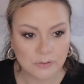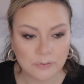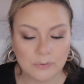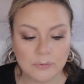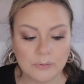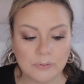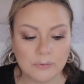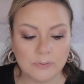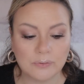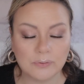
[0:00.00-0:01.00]
to
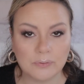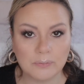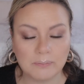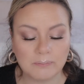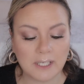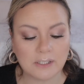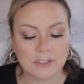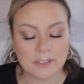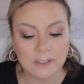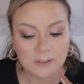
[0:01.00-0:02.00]

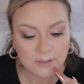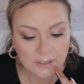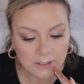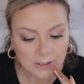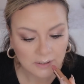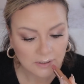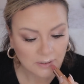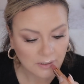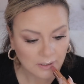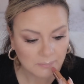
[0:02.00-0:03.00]
match the
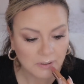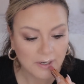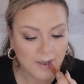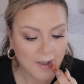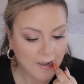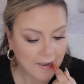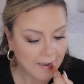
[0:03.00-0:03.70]
lip liner.